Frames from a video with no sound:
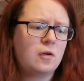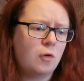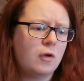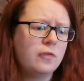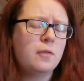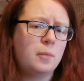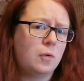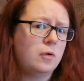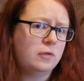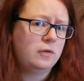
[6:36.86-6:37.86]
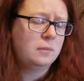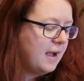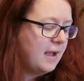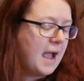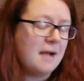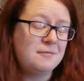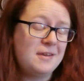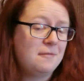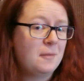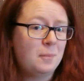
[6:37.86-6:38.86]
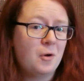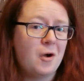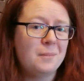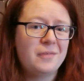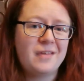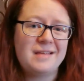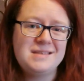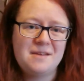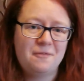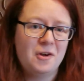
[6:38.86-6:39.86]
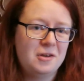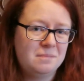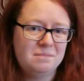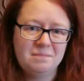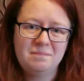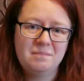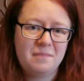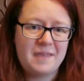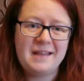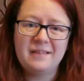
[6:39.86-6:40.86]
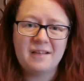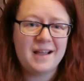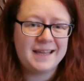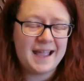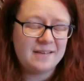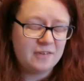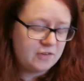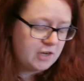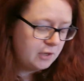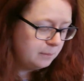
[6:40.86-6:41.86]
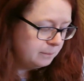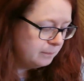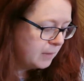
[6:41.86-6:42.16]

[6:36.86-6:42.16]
across the board that have different prompts and different things that I get to do.